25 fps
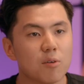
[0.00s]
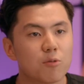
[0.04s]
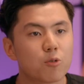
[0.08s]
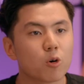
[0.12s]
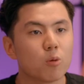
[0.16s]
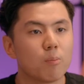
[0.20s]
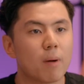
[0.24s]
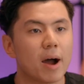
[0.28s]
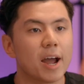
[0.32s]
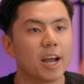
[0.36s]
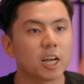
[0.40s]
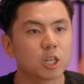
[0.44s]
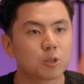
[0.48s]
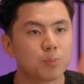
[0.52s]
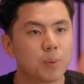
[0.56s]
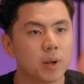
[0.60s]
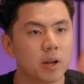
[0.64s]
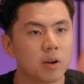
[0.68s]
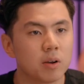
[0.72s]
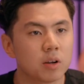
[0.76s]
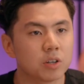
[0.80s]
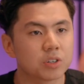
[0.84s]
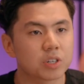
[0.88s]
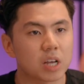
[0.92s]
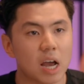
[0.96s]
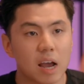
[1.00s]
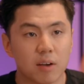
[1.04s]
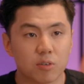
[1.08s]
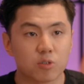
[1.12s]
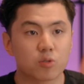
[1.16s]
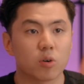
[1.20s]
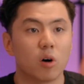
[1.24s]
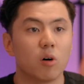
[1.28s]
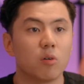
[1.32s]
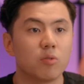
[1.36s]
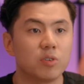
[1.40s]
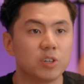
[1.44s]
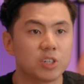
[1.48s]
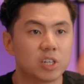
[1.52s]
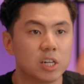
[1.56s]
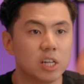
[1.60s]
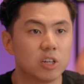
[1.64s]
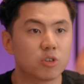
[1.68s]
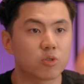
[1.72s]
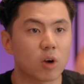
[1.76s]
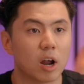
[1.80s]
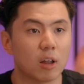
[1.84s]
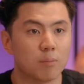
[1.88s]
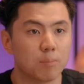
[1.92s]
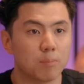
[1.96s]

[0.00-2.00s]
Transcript: from my experience, I've obviously tried